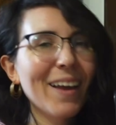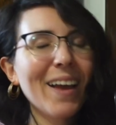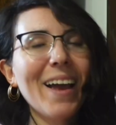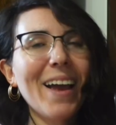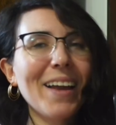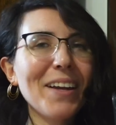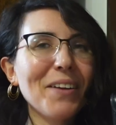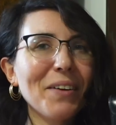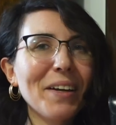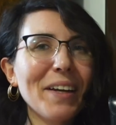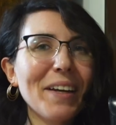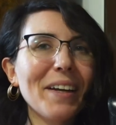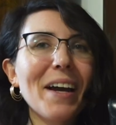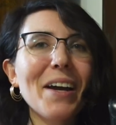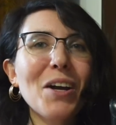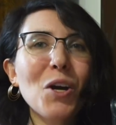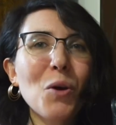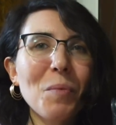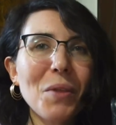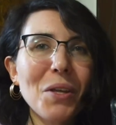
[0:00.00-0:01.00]
Anyway,
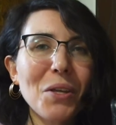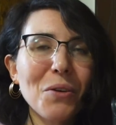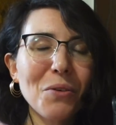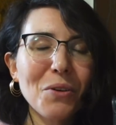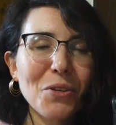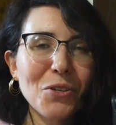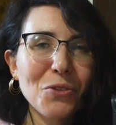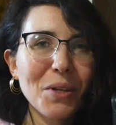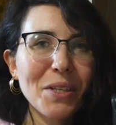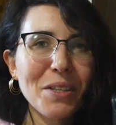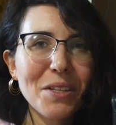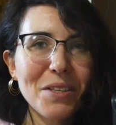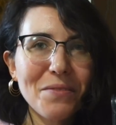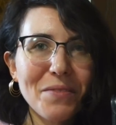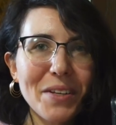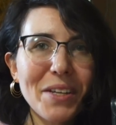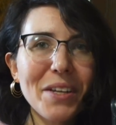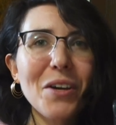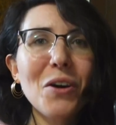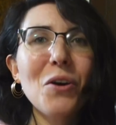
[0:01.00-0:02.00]
I hope that you enjoyed this
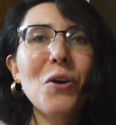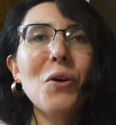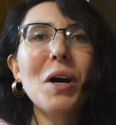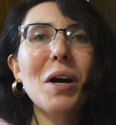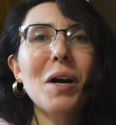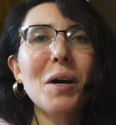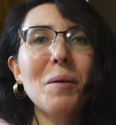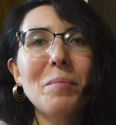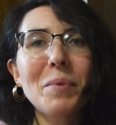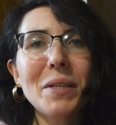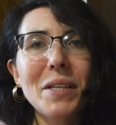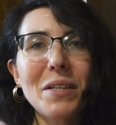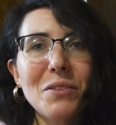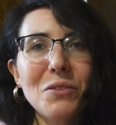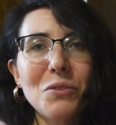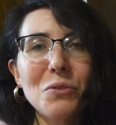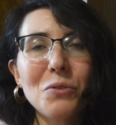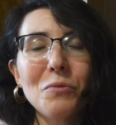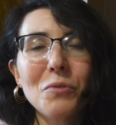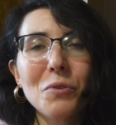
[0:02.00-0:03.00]
video. Uh, please
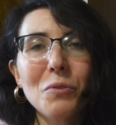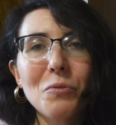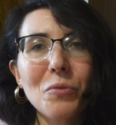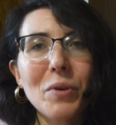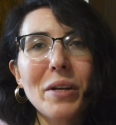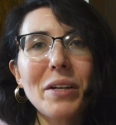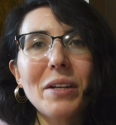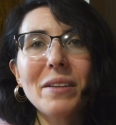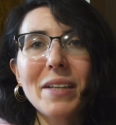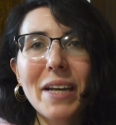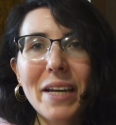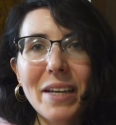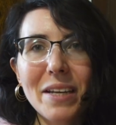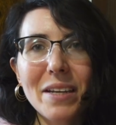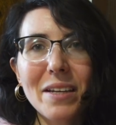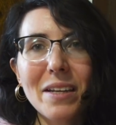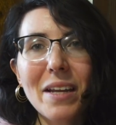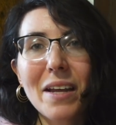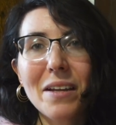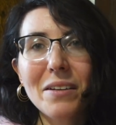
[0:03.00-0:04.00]
do feel free to like
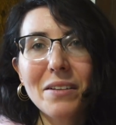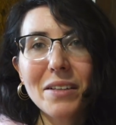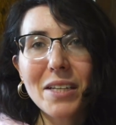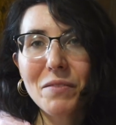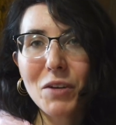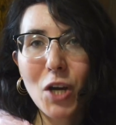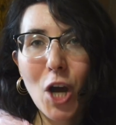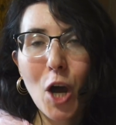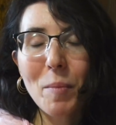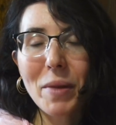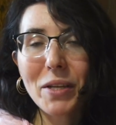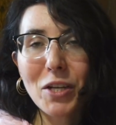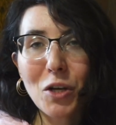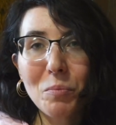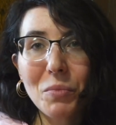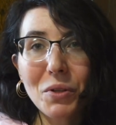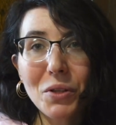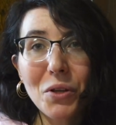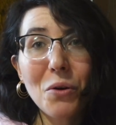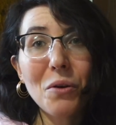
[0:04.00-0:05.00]
it and leave a comment
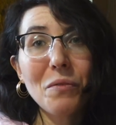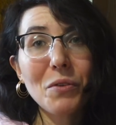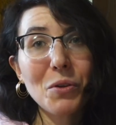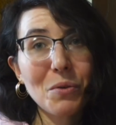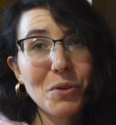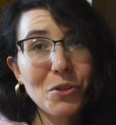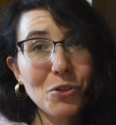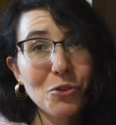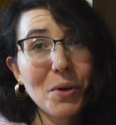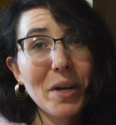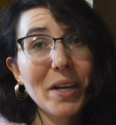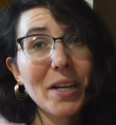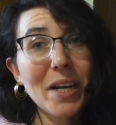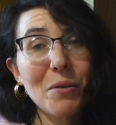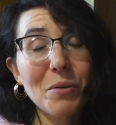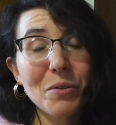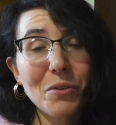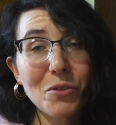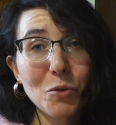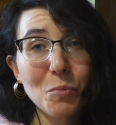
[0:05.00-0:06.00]
down below if you enjoyed it. I
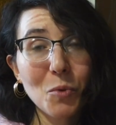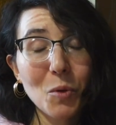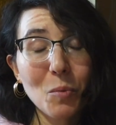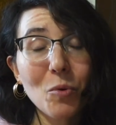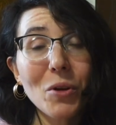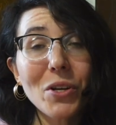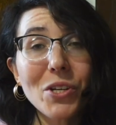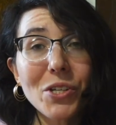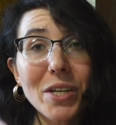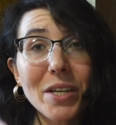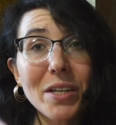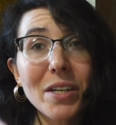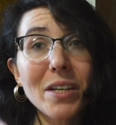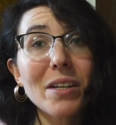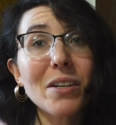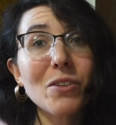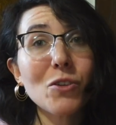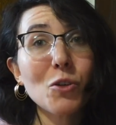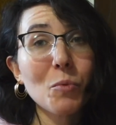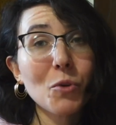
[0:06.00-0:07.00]
would super appreciate it.
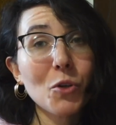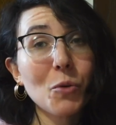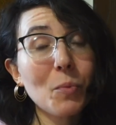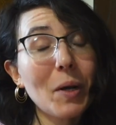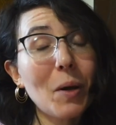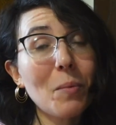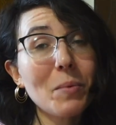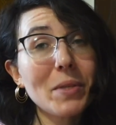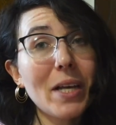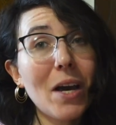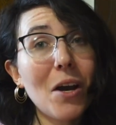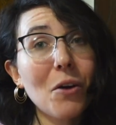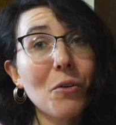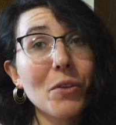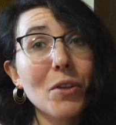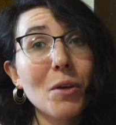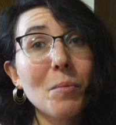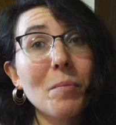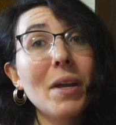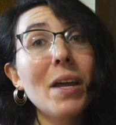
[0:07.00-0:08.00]
It super duper helps the
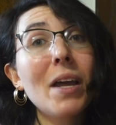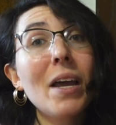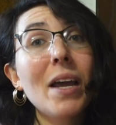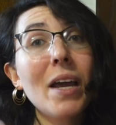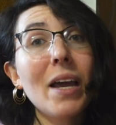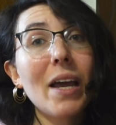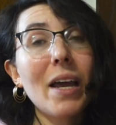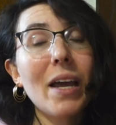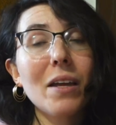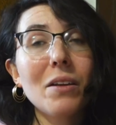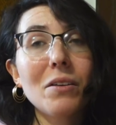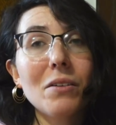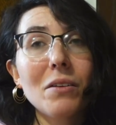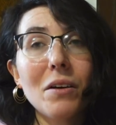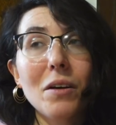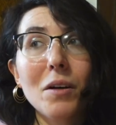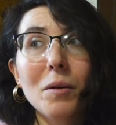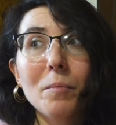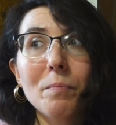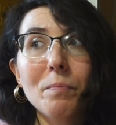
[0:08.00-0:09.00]
algorithm. And
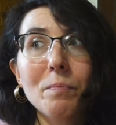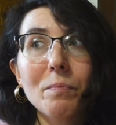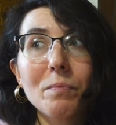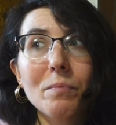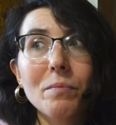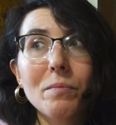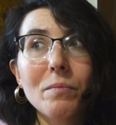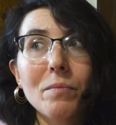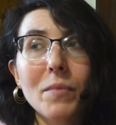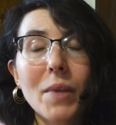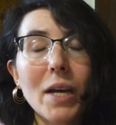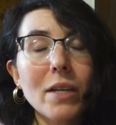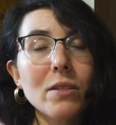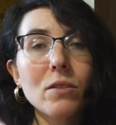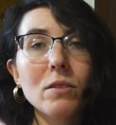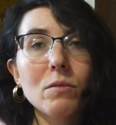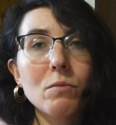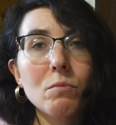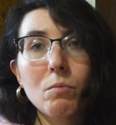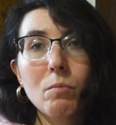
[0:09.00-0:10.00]
um,
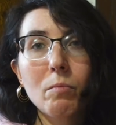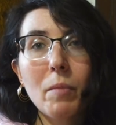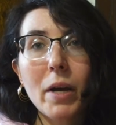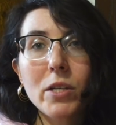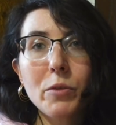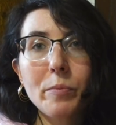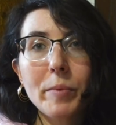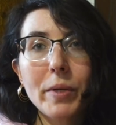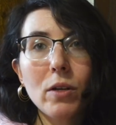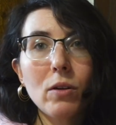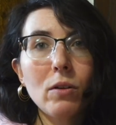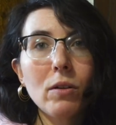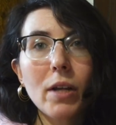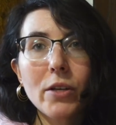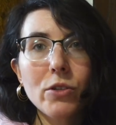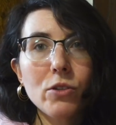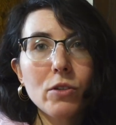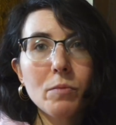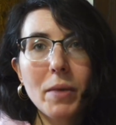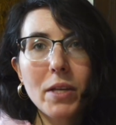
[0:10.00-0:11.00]
that's my spiel.
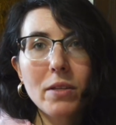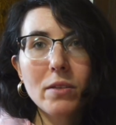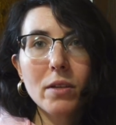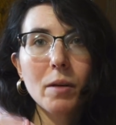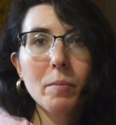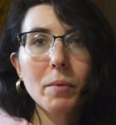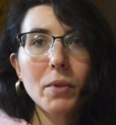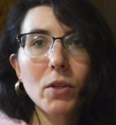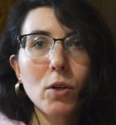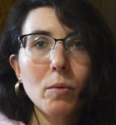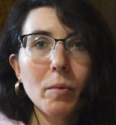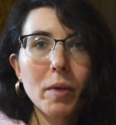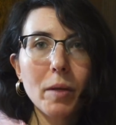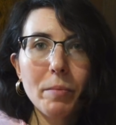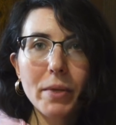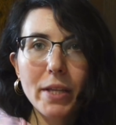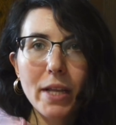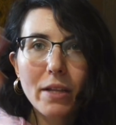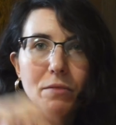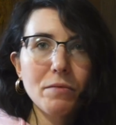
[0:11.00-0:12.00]
I just messed it up a little bit,
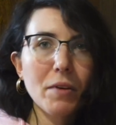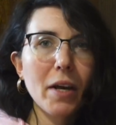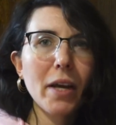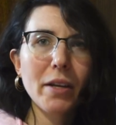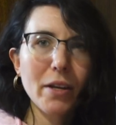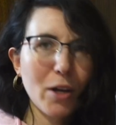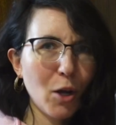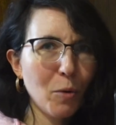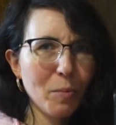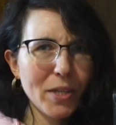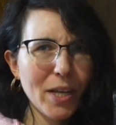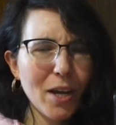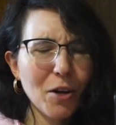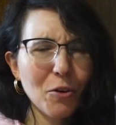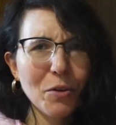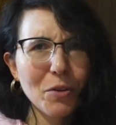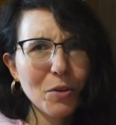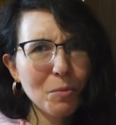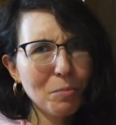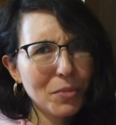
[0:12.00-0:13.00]
but that's fine. It helps the
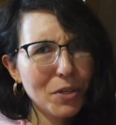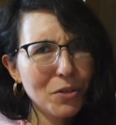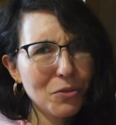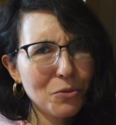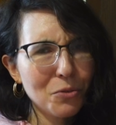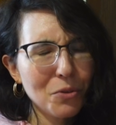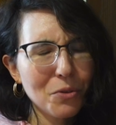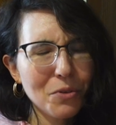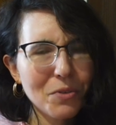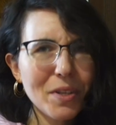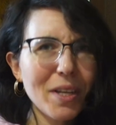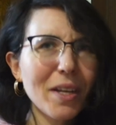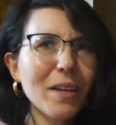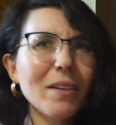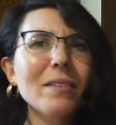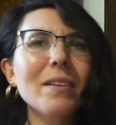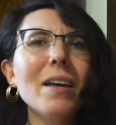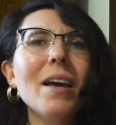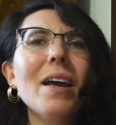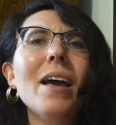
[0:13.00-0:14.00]
algorithm. Please do those
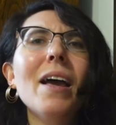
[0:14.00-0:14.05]
things.